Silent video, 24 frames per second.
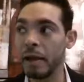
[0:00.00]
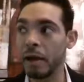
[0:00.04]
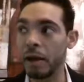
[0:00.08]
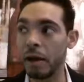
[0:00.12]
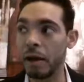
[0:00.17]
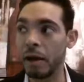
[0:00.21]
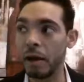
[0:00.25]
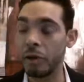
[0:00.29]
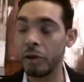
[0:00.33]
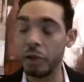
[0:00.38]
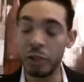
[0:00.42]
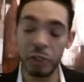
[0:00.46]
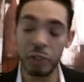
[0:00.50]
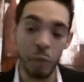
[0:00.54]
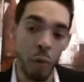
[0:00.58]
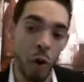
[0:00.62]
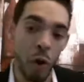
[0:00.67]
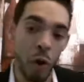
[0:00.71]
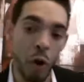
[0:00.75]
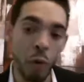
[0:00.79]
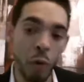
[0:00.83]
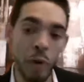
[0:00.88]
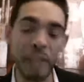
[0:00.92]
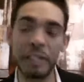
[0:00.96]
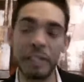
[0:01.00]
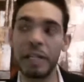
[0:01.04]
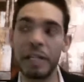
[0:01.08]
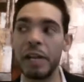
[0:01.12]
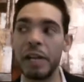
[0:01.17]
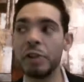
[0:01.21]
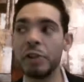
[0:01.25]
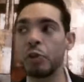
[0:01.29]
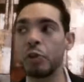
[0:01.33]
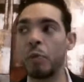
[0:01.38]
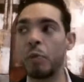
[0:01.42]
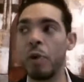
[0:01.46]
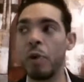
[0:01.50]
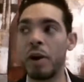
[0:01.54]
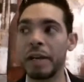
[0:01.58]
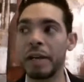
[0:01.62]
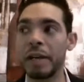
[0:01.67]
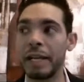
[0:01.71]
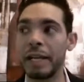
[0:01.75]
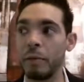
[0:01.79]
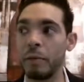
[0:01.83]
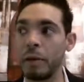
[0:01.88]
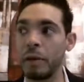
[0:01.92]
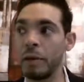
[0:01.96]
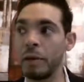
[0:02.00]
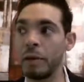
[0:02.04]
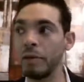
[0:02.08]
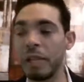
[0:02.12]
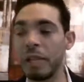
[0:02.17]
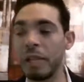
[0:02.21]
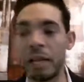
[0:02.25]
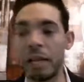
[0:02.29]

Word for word: on um, the small residential market where you see